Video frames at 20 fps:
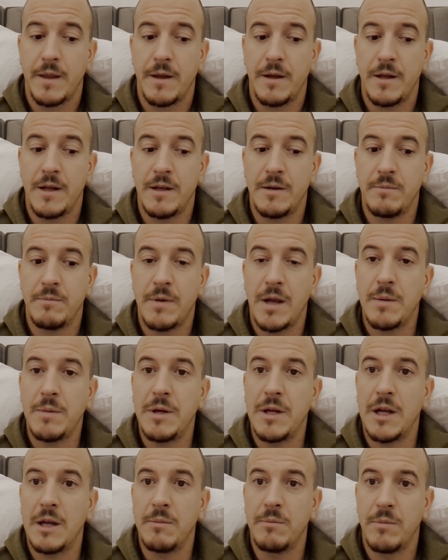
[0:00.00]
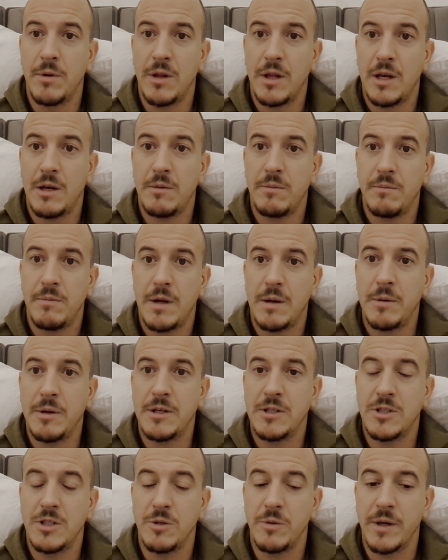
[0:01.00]
In
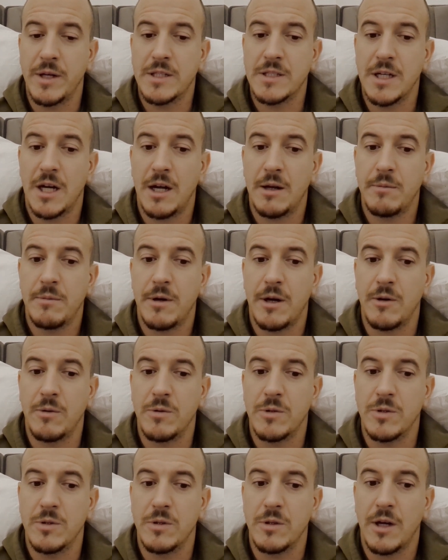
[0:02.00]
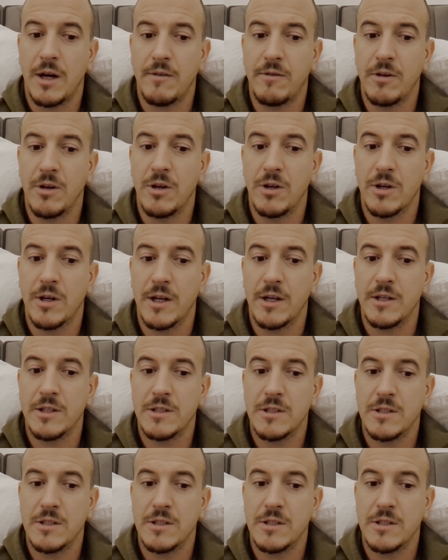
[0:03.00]
2 weeks' time, I will have a look at